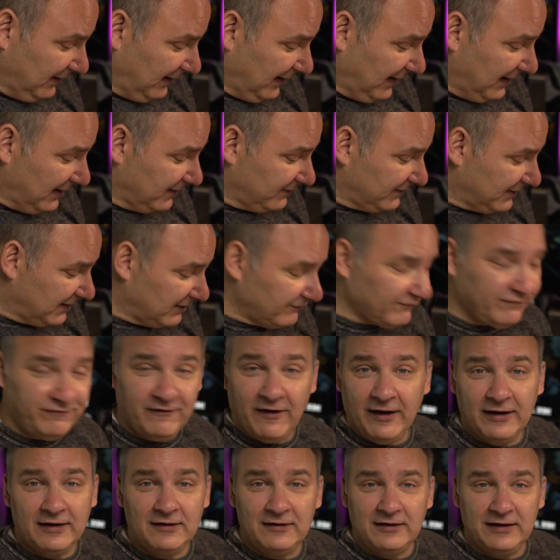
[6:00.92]
And then,
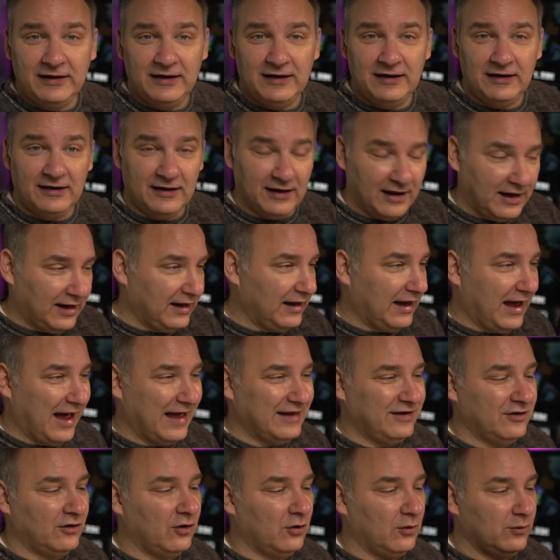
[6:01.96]
finally,
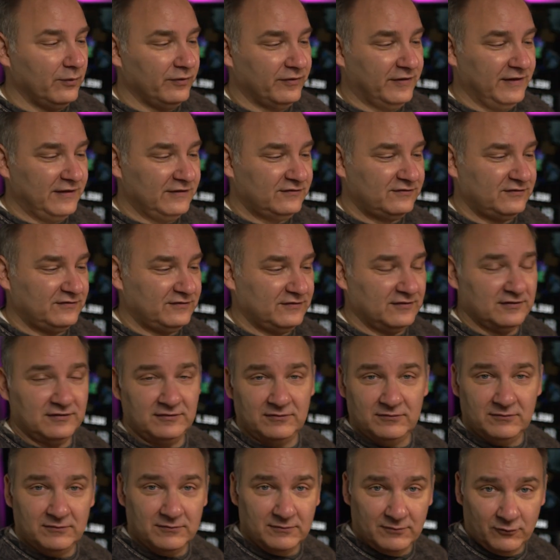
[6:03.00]
you know, this
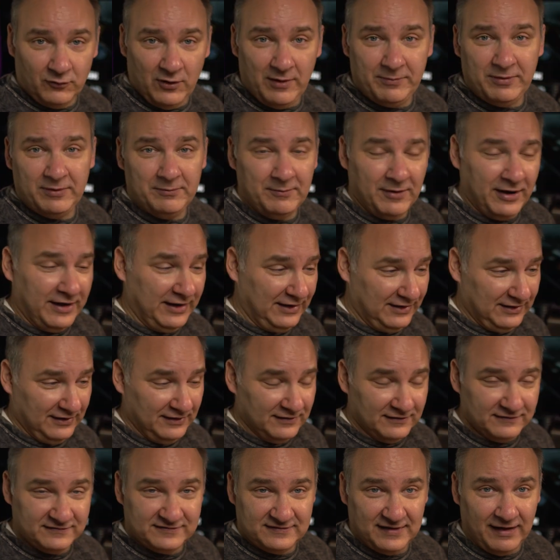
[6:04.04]
ribbon mic
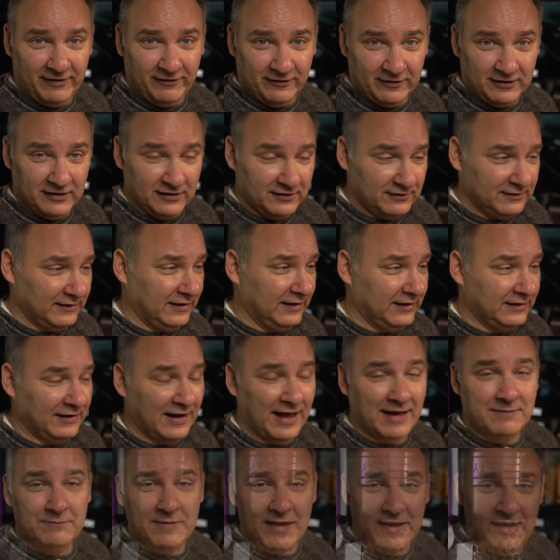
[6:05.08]
is delicate, and
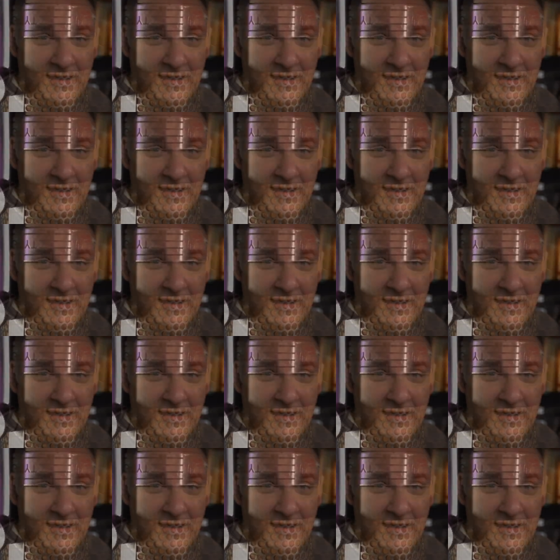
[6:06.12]
I may